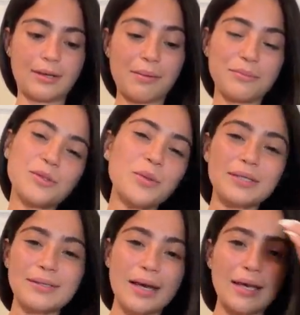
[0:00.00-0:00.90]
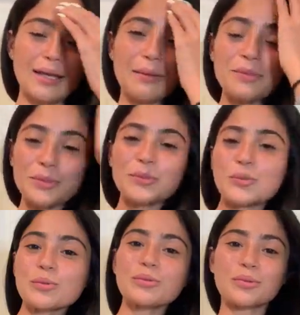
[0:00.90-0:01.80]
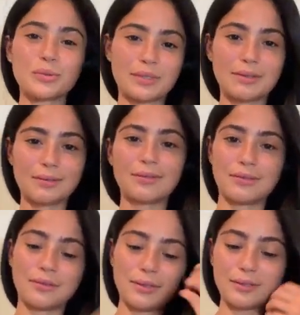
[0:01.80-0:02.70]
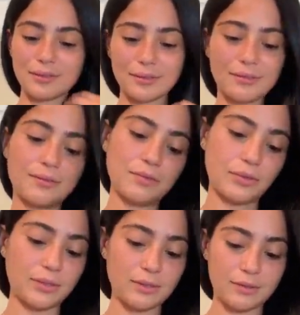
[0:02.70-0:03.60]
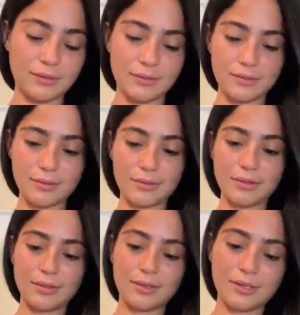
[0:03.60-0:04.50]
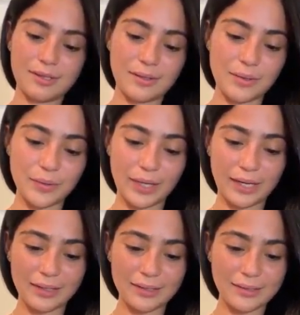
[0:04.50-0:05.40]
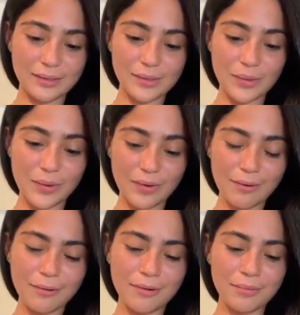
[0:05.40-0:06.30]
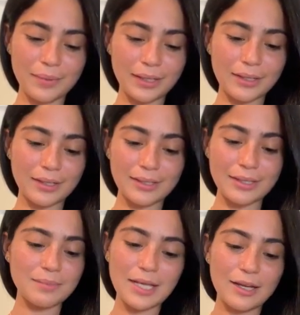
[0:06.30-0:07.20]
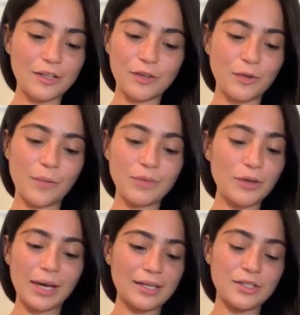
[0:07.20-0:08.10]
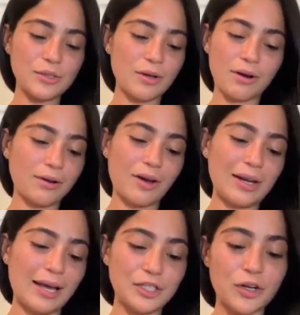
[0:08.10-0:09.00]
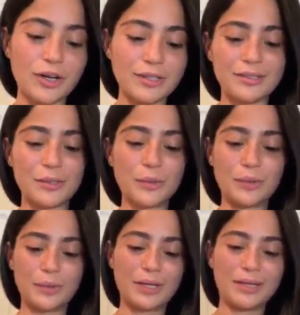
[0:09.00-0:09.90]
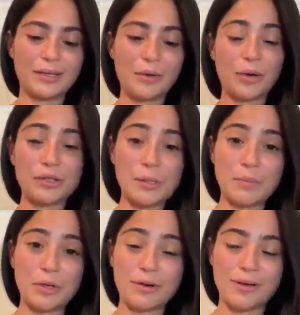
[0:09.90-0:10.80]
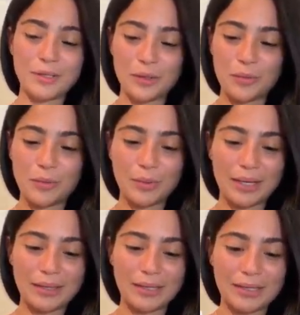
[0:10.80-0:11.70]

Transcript: I'm so excited. I'm so, so excited, you guys. You guys have no idea. Okay, so, oh my goodness, I'm telling you, you guys are not lash artists, so or some of you're not so you won't get the